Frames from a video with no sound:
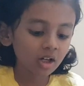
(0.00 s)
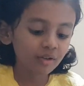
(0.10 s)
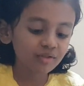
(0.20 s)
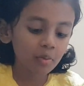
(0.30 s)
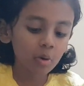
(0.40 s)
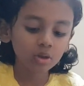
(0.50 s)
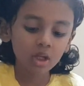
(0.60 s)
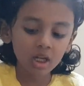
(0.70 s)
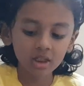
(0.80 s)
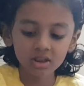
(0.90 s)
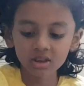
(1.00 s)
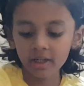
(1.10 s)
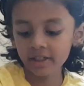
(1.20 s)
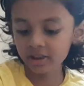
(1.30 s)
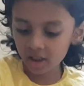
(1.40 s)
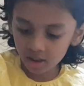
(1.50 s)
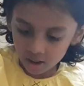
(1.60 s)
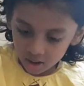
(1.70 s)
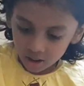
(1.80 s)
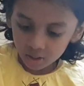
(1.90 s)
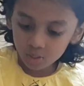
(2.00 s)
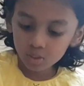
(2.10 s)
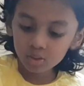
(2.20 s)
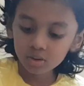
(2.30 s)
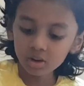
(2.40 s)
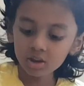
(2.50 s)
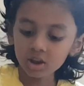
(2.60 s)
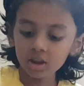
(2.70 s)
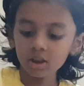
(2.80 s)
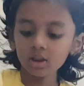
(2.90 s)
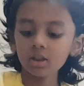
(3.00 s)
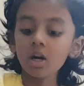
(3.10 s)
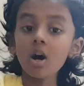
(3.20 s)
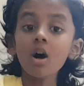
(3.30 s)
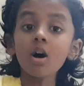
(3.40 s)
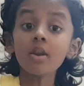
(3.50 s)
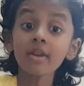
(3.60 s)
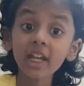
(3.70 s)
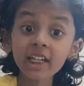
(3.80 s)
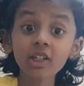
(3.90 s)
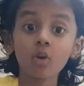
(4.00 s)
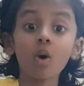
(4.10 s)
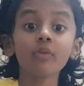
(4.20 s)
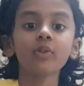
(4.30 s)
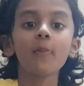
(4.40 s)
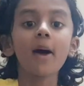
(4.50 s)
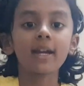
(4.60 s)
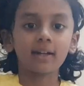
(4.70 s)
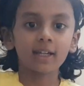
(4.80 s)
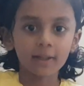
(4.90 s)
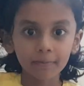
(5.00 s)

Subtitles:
of the motor is connected to the negative of the battery.